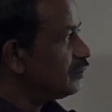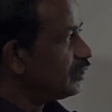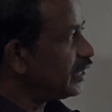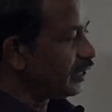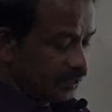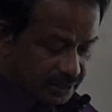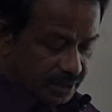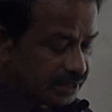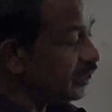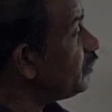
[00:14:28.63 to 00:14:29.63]
Okay,
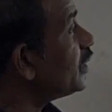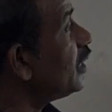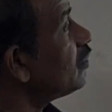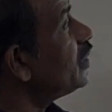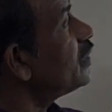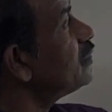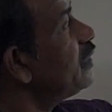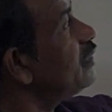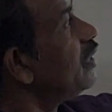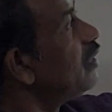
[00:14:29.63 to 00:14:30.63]
already we calculated
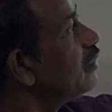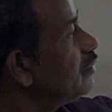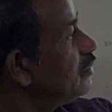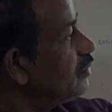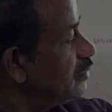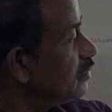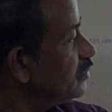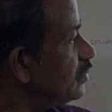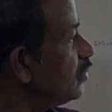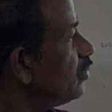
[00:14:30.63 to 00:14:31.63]
theta.
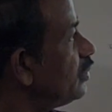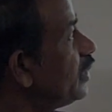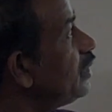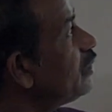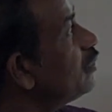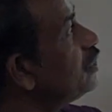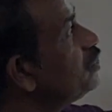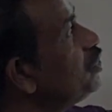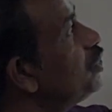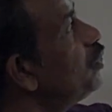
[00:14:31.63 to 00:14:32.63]
So L equal
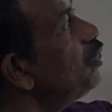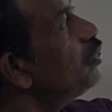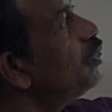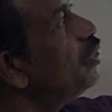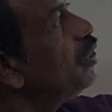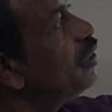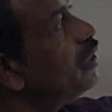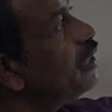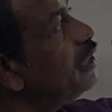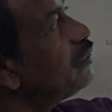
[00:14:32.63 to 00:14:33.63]
to 0,
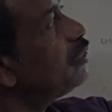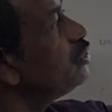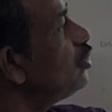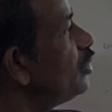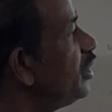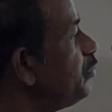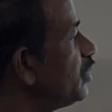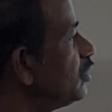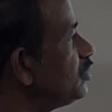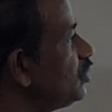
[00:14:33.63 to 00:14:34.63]
m equal to
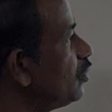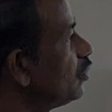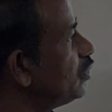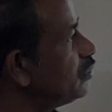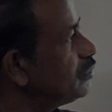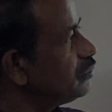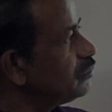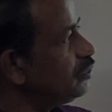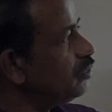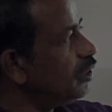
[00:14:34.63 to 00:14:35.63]
0.
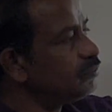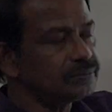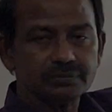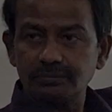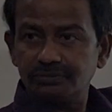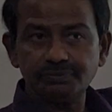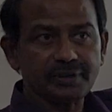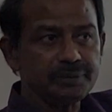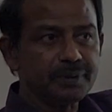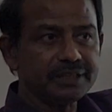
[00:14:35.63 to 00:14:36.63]
You have
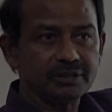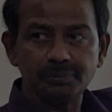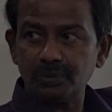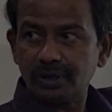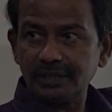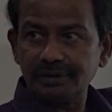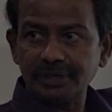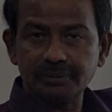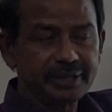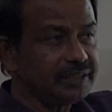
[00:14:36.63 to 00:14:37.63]
pi part will be 1
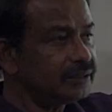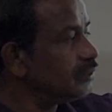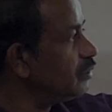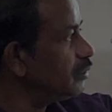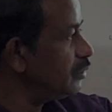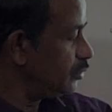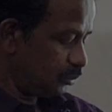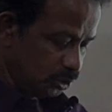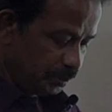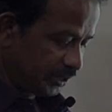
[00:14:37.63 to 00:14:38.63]
divided by
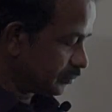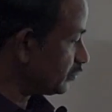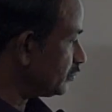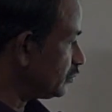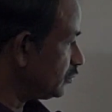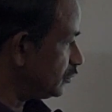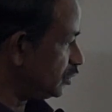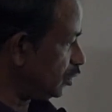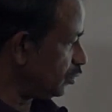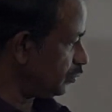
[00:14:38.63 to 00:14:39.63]
2 pi.
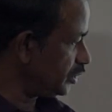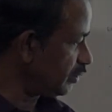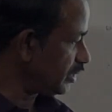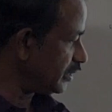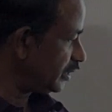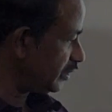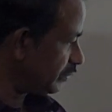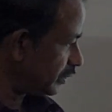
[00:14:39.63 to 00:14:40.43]
So we have already